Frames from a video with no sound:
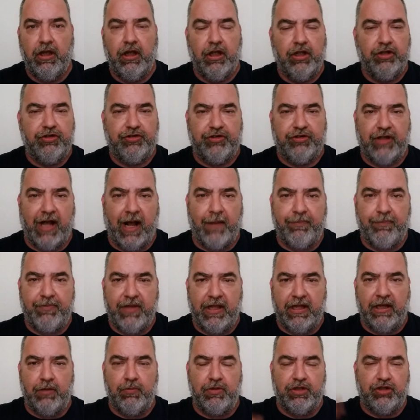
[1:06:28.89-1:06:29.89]
Stop
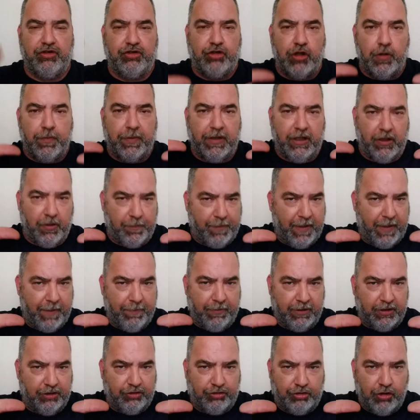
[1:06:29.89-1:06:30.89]
dealing with the stupid little people in
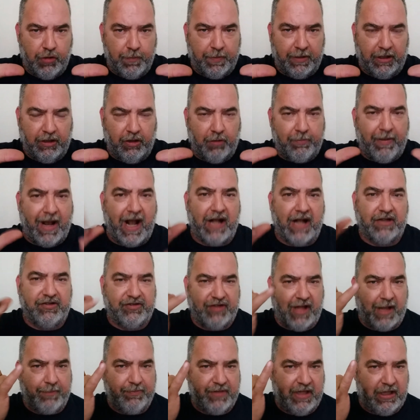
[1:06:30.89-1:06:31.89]
the stupid little box.
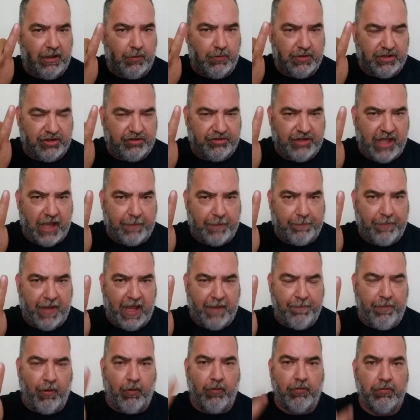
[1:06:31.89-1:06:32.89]
Stop dealing with the stick
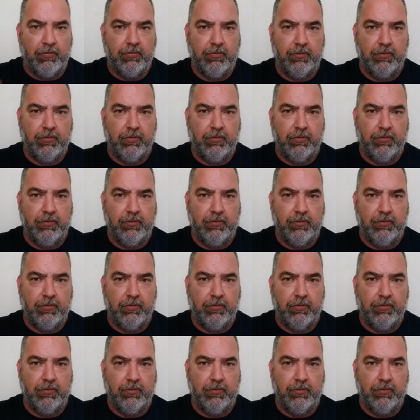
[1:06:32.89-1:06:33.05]
people.